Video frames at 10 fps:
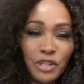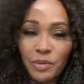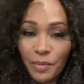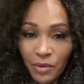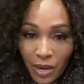
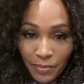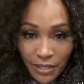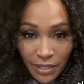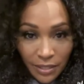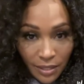Most people know how to
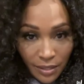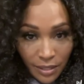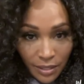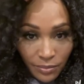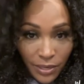put these
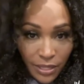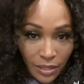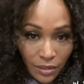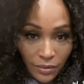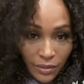these Listen.
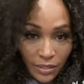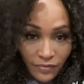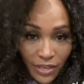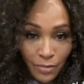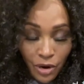wigs on, these
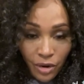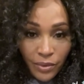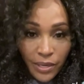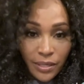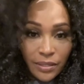V part
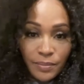wigs.